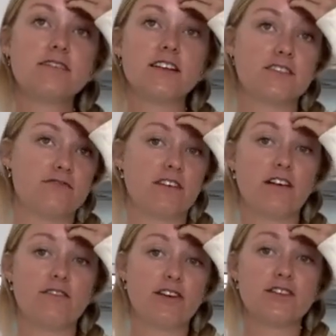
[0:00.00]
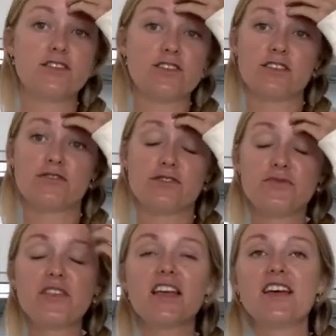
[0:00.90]
it's very, very stressful.
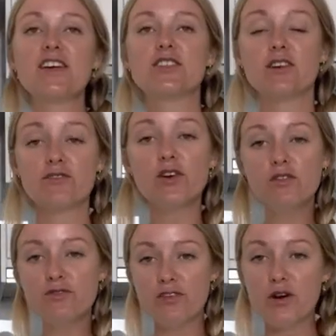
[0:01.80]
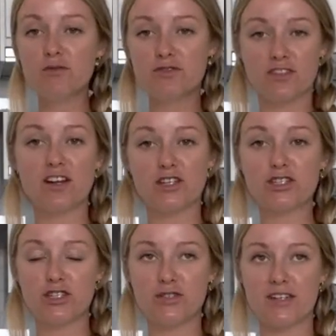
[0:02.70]
So I've not filmed for the last
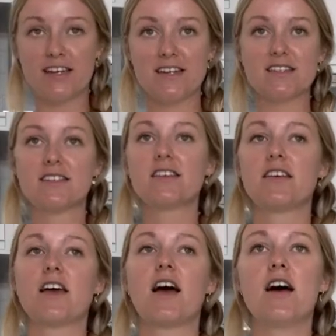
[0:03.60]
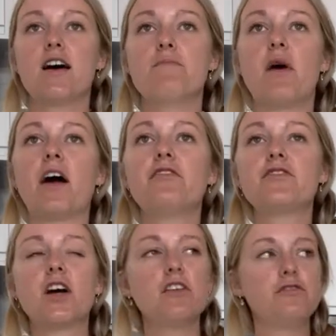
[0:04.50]
2 days. I've
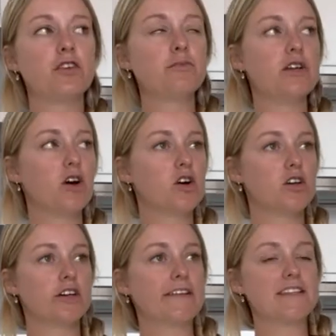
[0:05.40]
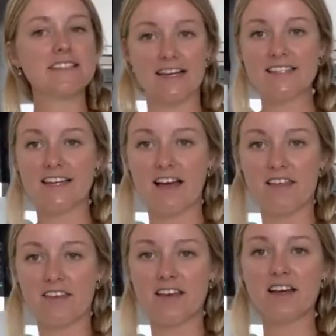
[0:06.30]
started filming on Saturday, I
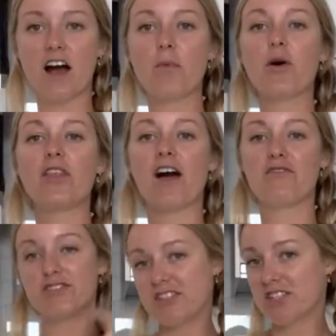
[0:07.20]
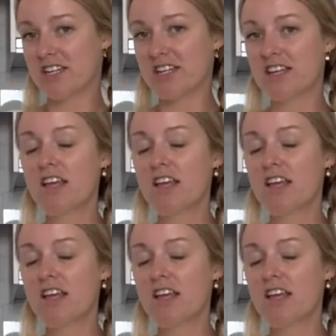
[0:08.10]
think. I'll put that footage in